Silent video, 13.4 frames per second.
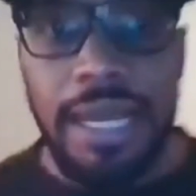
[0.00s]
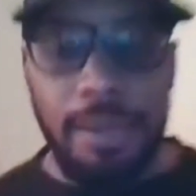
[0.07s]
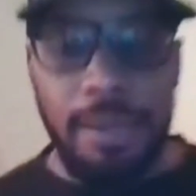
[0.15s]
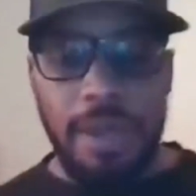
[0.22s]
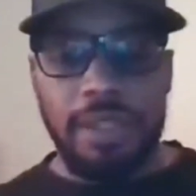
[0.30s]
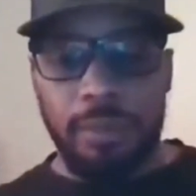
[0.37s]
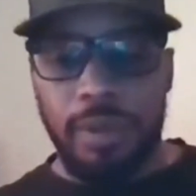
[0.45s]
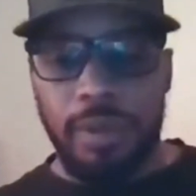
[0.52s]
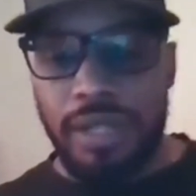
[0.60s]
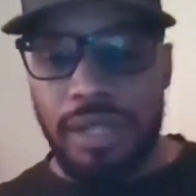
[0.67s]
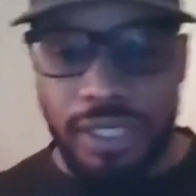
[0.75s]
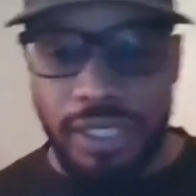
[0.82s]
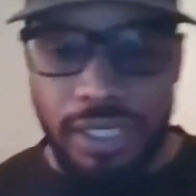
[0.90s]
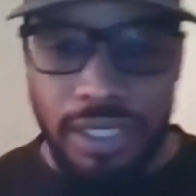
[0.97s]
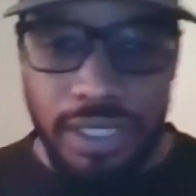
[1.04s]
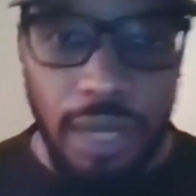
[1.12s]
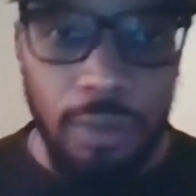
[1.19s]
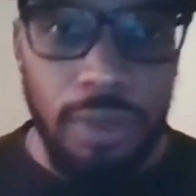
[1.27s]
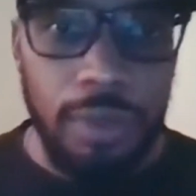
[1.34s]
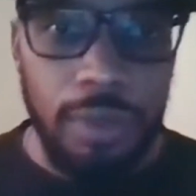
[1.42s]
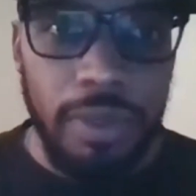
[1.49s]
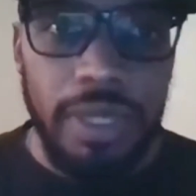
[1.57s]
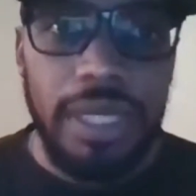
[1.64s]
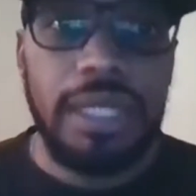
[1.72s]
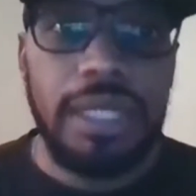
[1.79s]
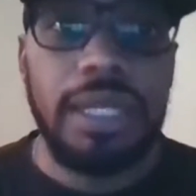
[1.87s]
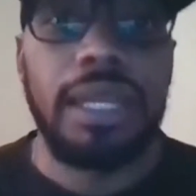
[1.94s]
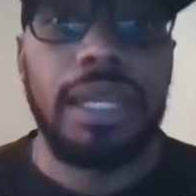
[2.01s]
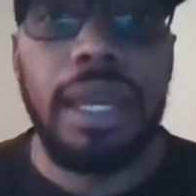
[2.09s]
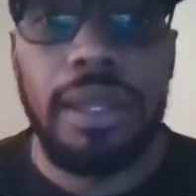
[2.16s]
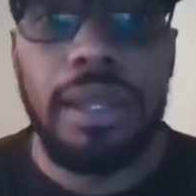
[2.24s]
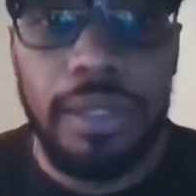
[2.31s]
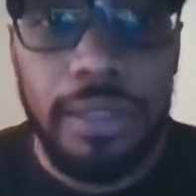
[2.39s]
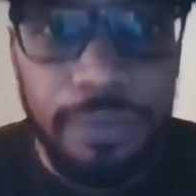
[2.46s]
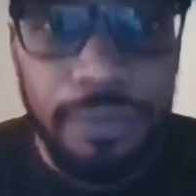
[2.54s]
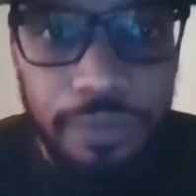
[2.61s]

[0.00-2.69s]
about the project is that we're bringing together,